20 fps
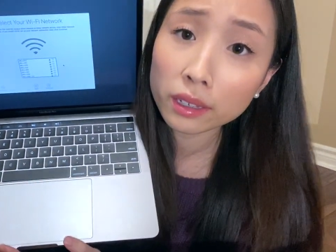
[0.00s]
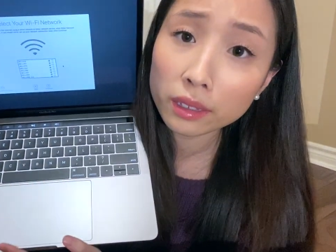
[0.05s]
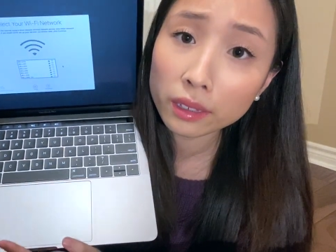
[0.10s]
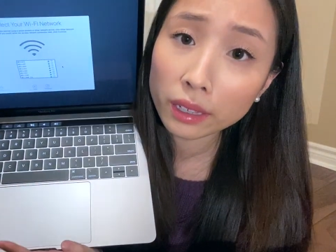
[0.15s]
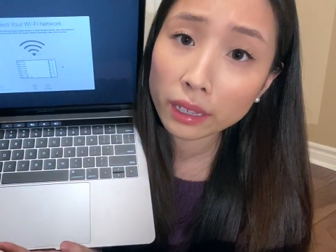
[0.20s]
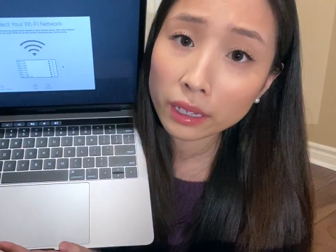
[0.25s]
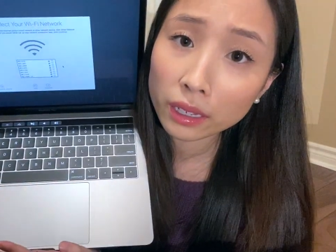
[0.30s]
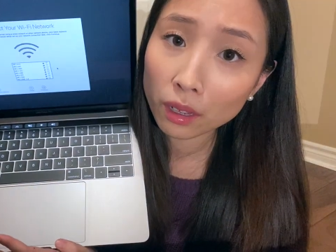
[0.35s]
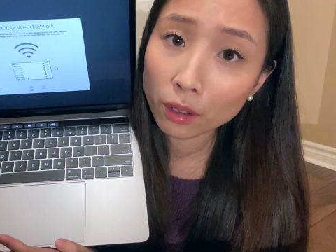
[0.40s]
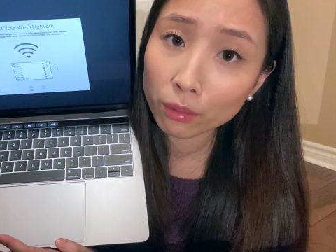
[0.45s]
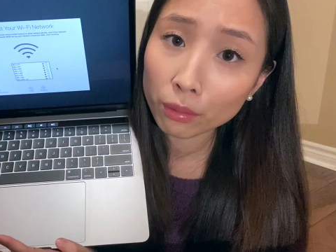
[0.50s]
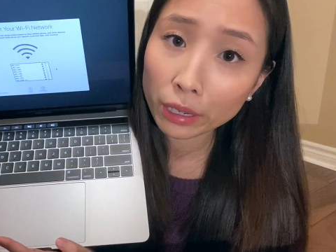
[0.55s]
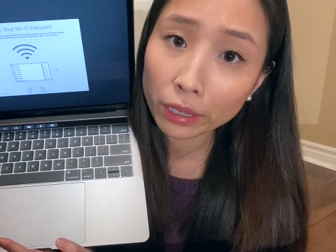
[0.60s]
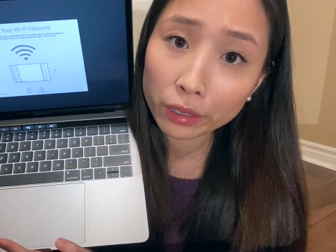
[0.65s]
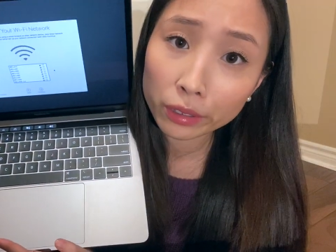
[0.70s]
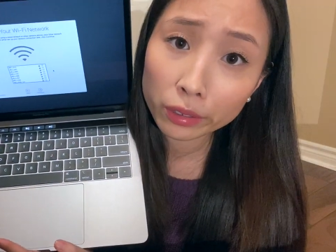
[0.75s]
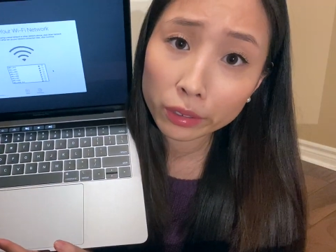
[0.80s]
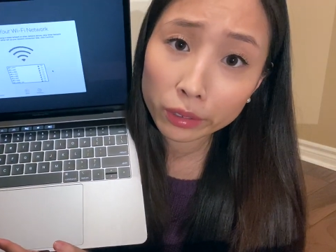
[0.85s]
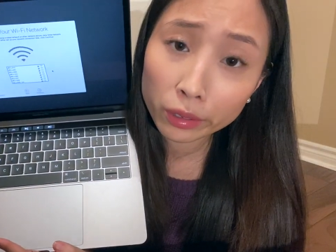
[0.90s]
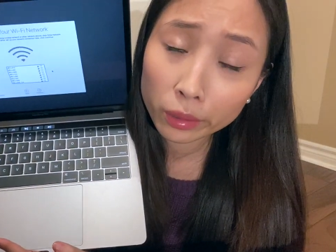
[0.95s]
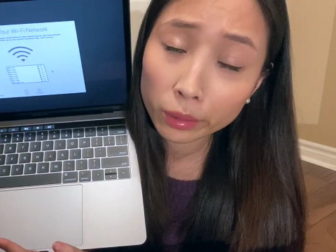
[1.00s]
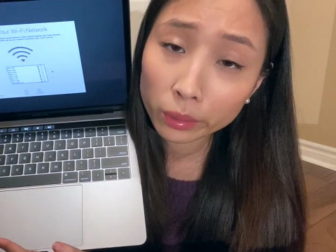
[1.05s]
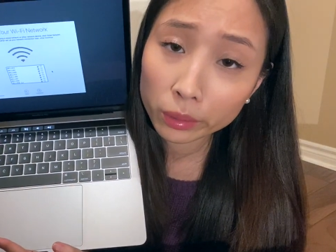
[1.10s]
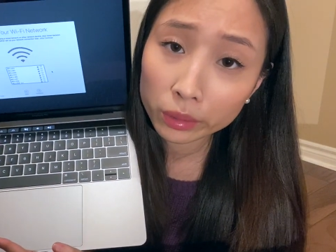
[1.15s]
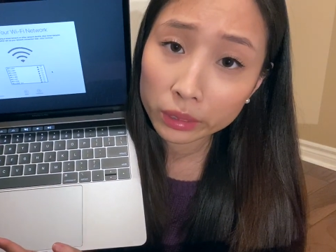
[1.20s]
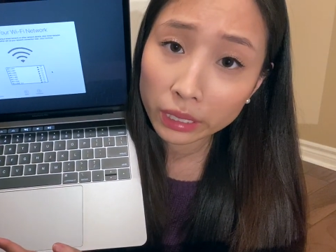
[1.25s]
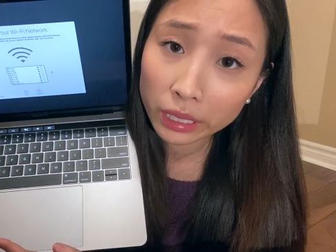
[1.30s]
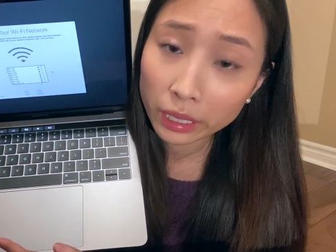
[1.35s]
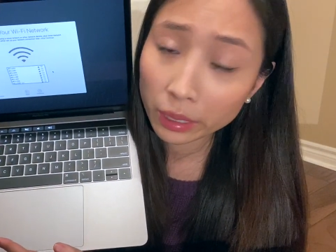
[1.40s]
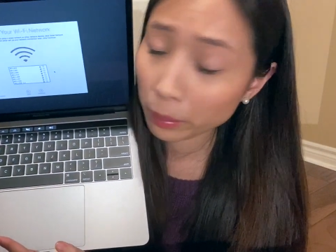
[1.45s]
of like a regular
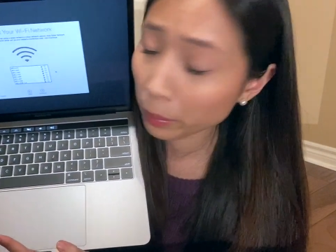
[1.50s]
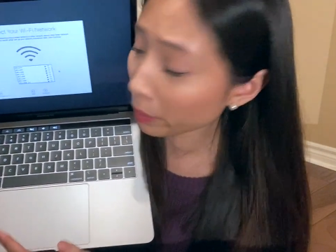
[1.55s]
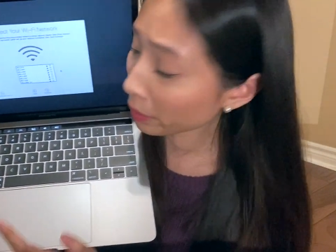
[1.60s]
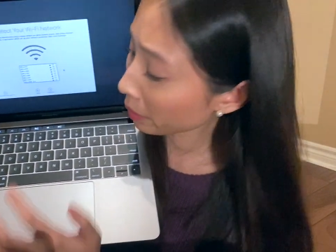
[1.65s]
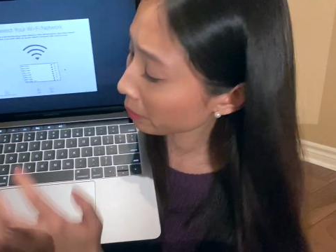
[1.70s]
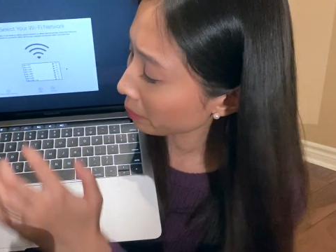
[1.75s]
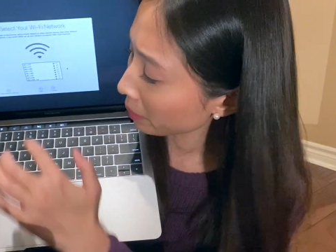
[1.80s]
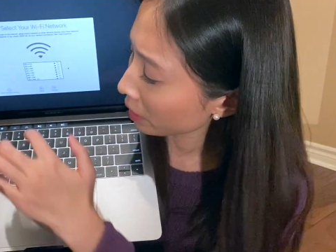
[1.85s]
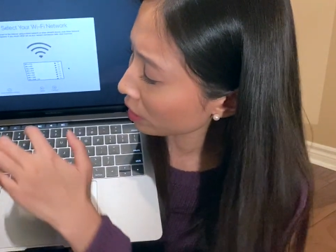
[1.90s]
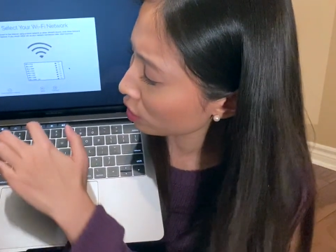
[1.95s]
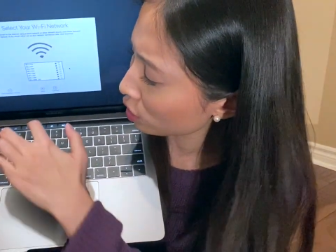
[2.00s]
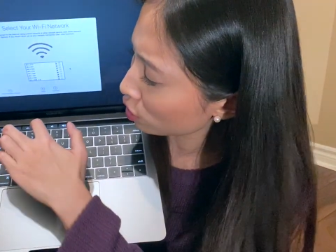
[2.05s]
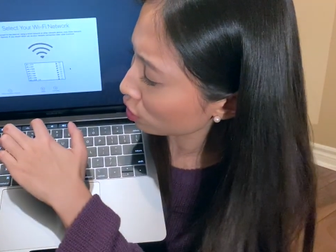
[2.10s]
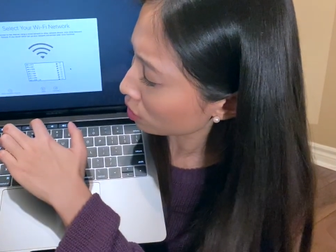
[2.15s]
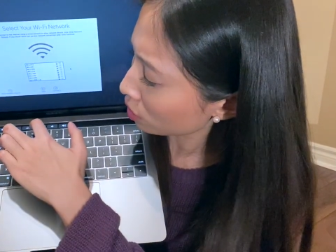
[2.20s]
old keyboard, but it's